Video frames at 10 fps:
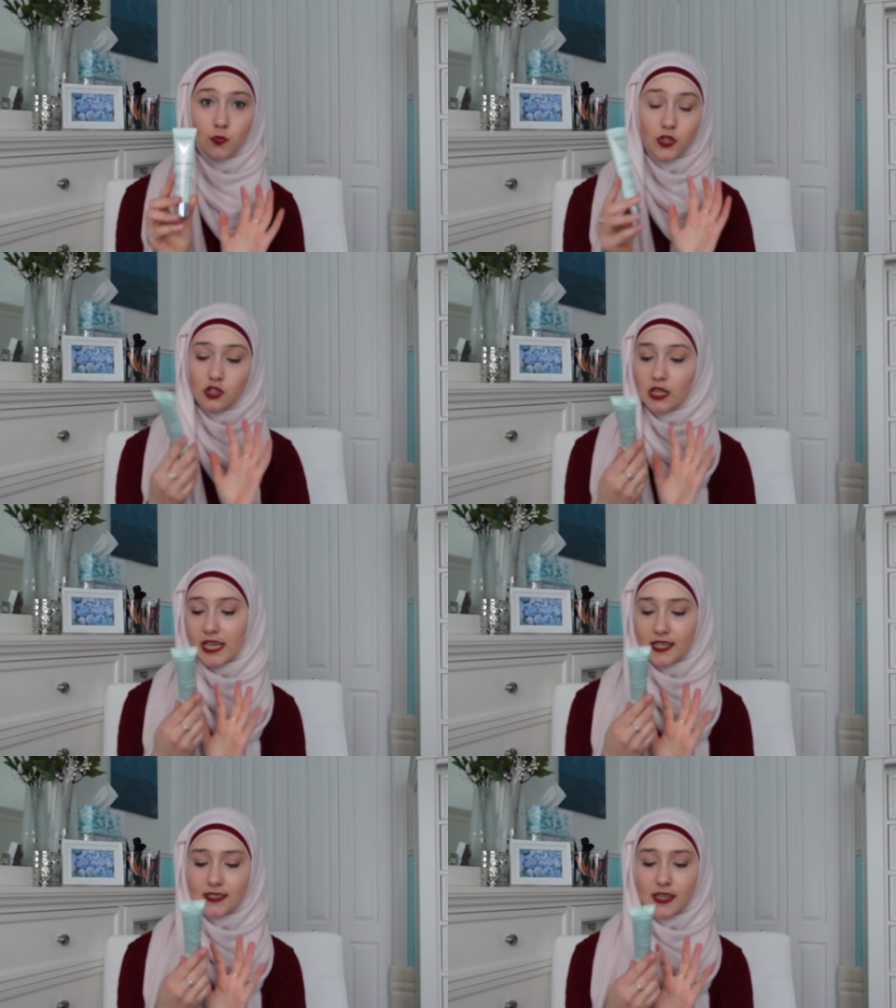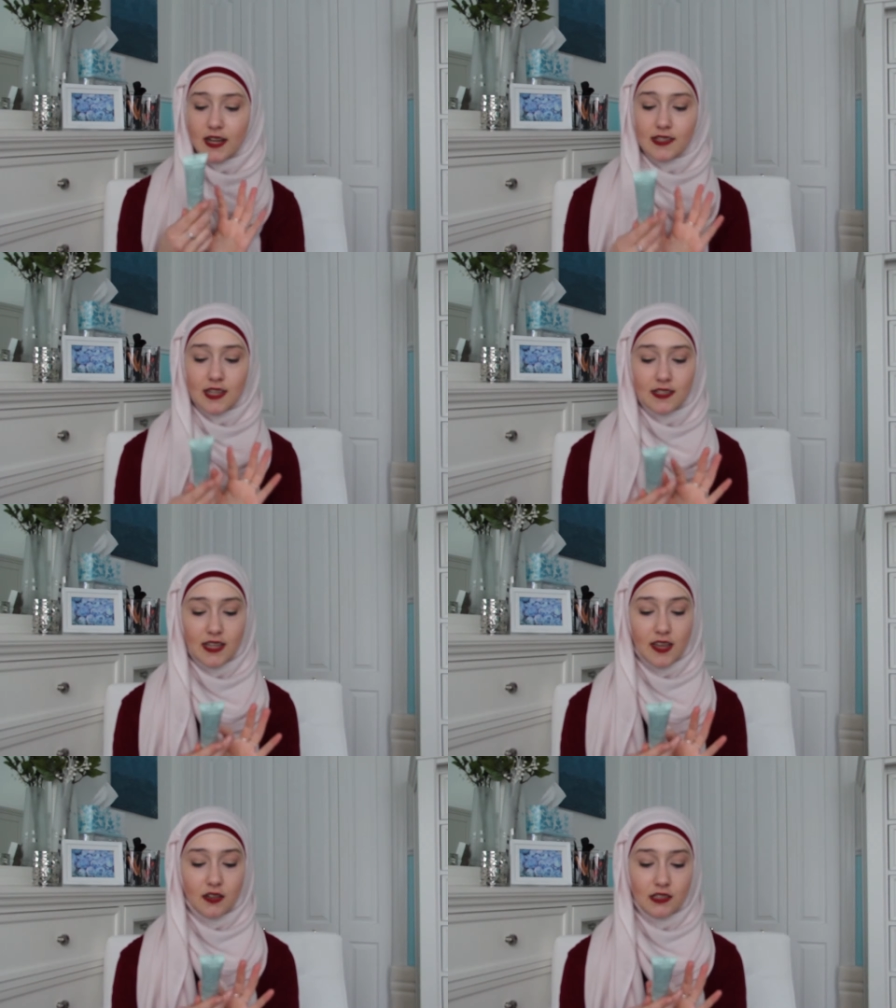which like I said has
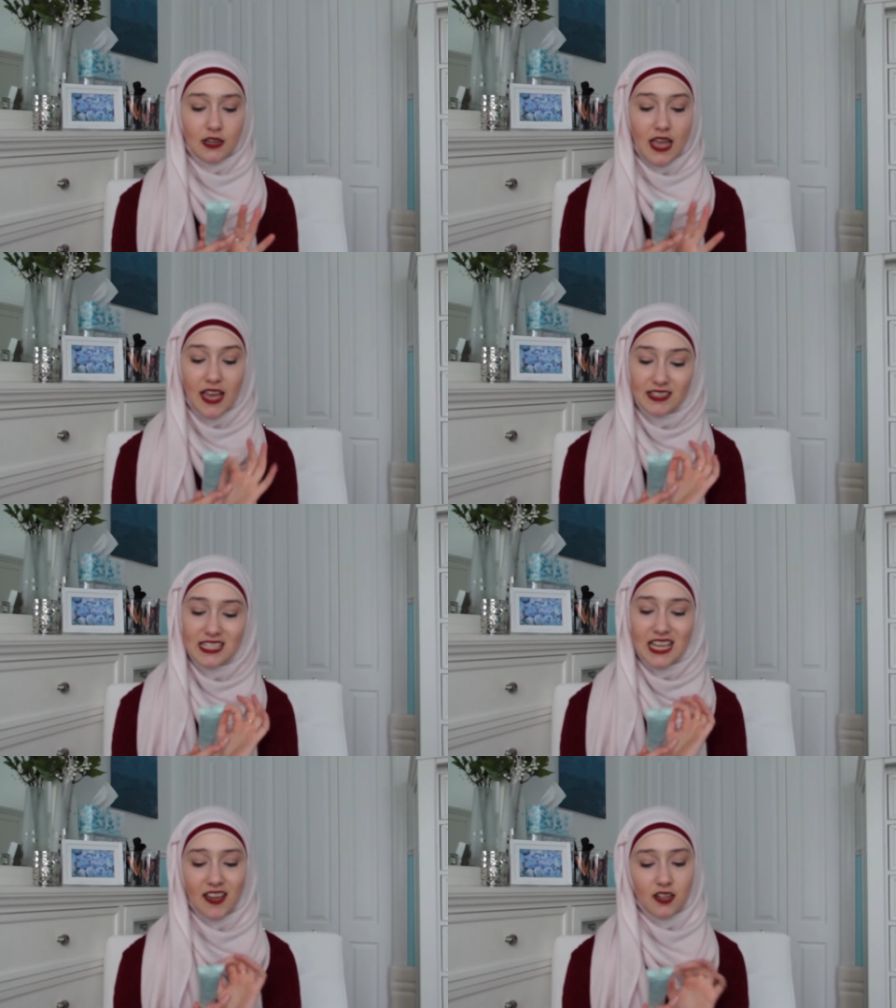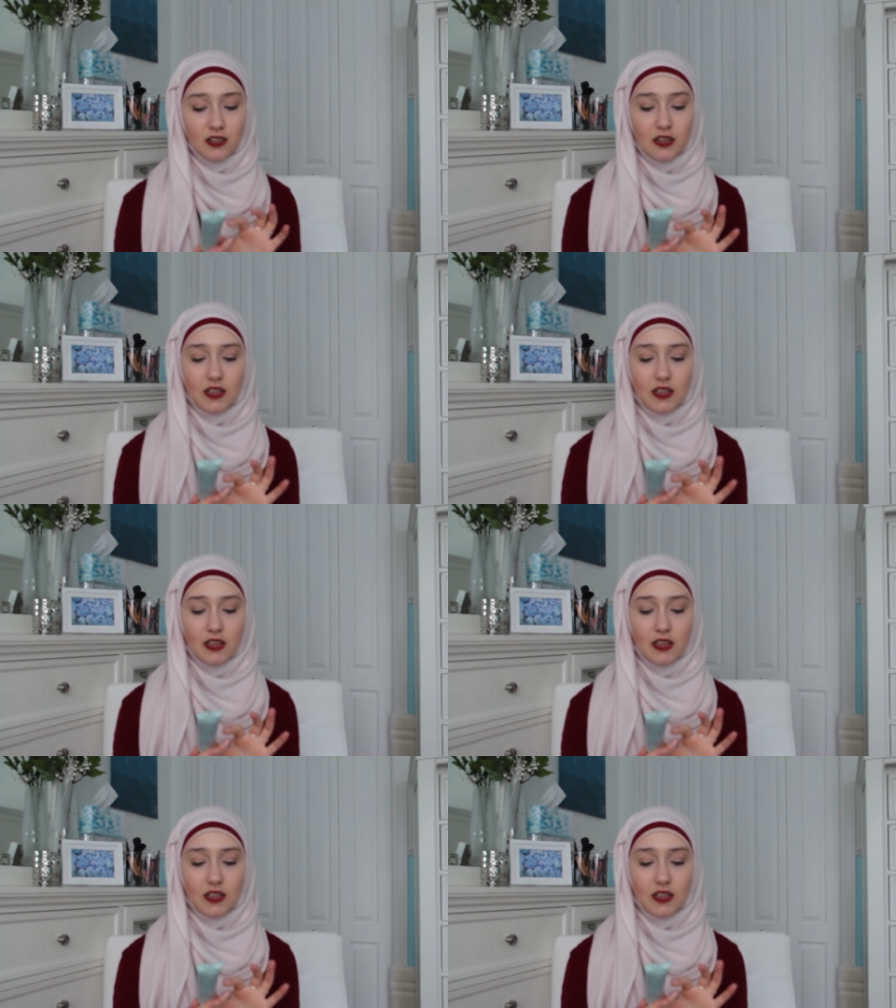anti-acne,